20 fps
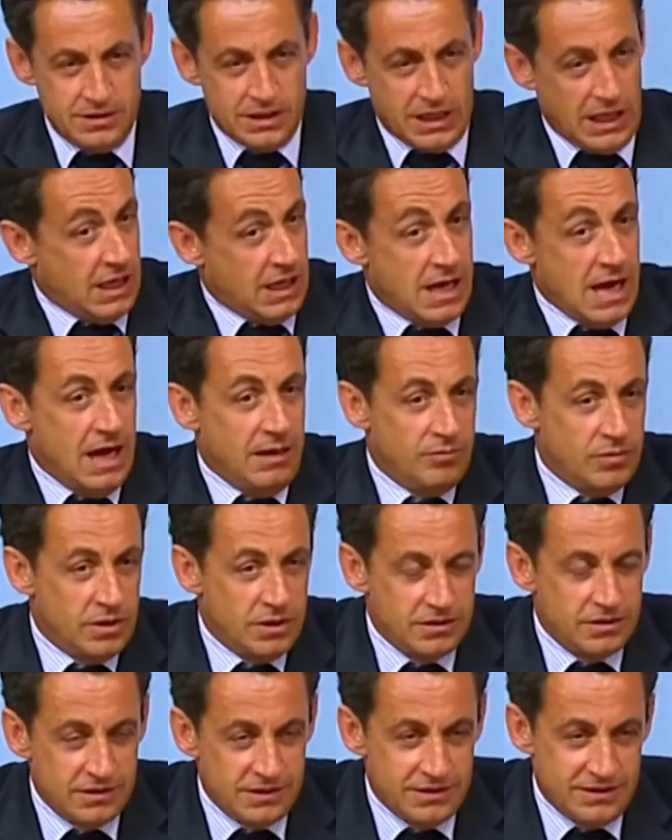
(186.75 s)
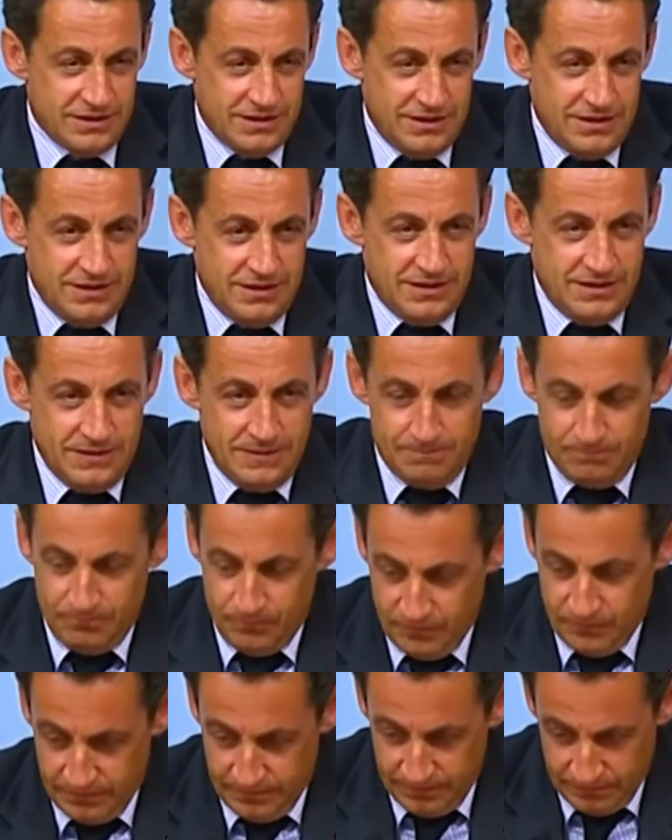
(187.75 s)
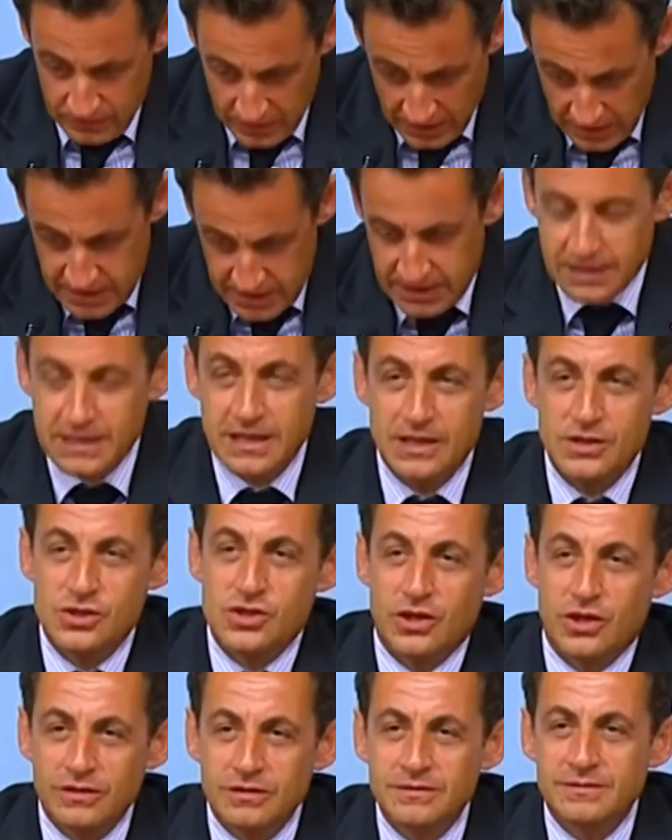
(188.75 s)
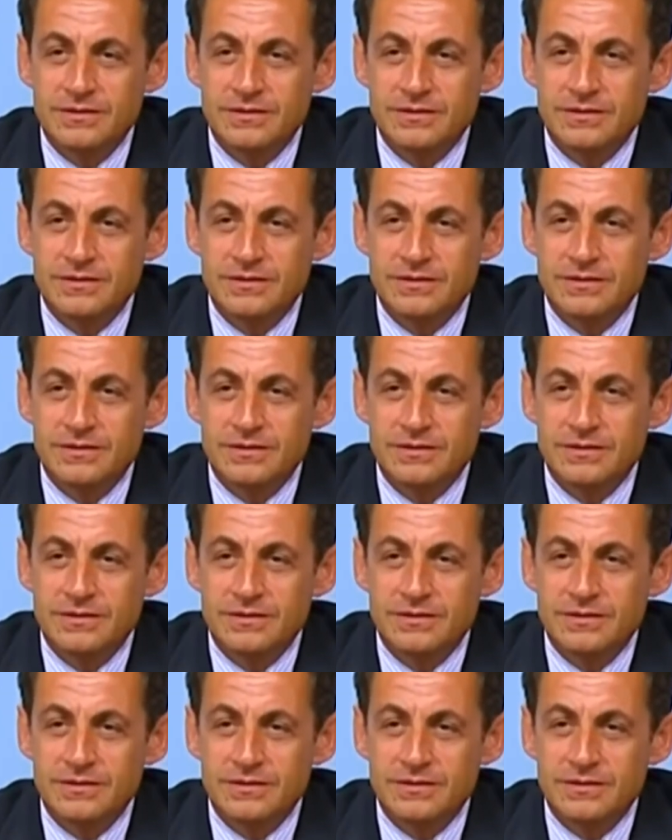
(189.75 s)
très calme, très intelligent.